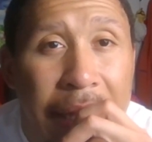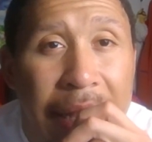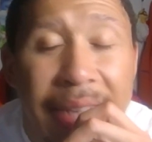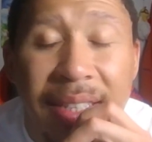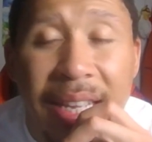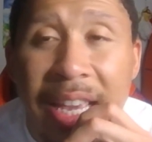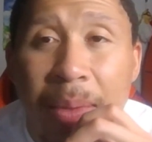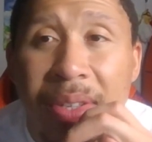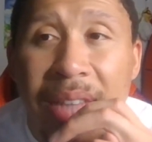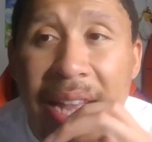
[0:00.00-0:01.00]
It's, he
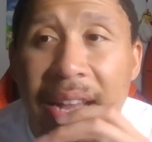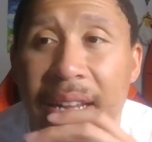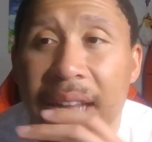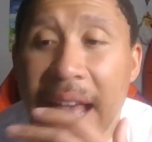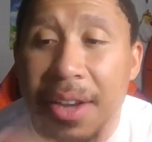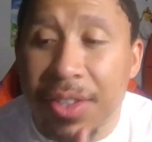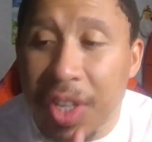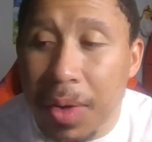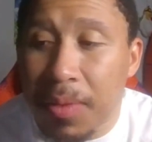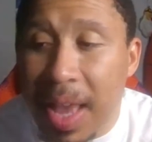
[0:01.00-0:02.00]
was like a Liger
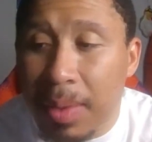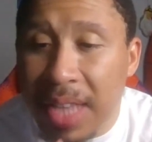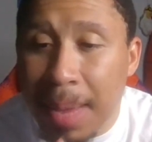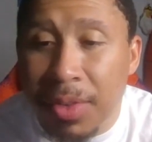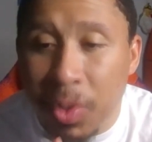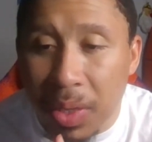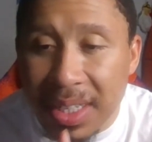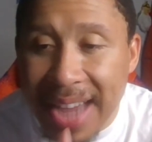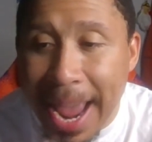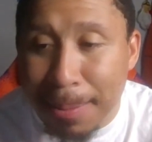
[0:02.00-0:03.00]
Zero that was able to
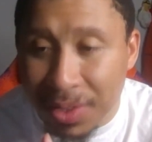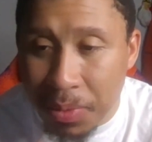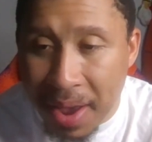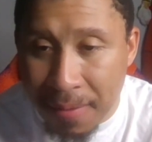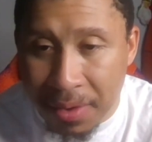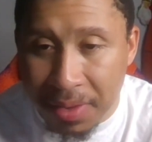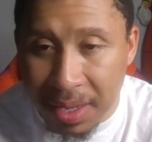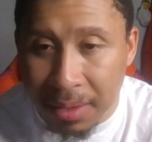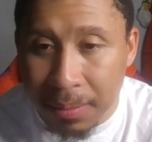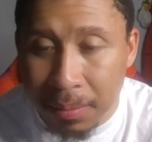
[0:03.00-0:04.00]
adapt to
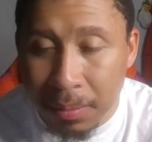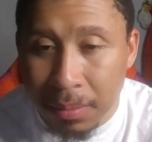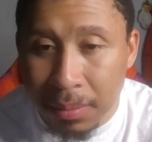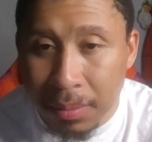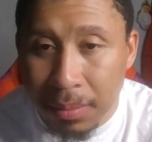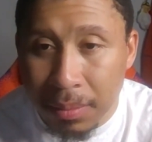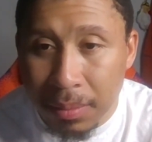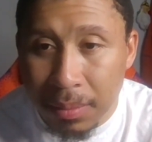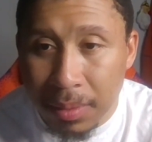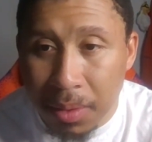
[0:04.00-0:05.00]
everything
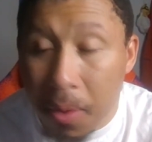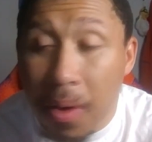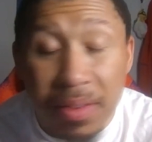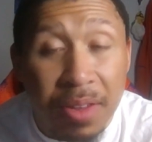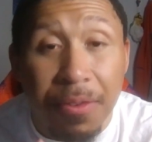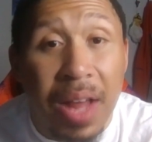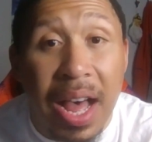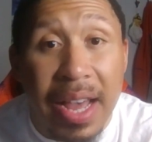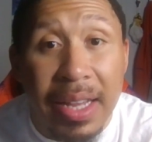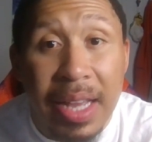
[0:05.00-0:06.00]
on the
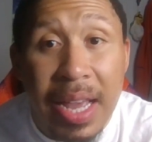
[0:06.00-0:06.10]
fly.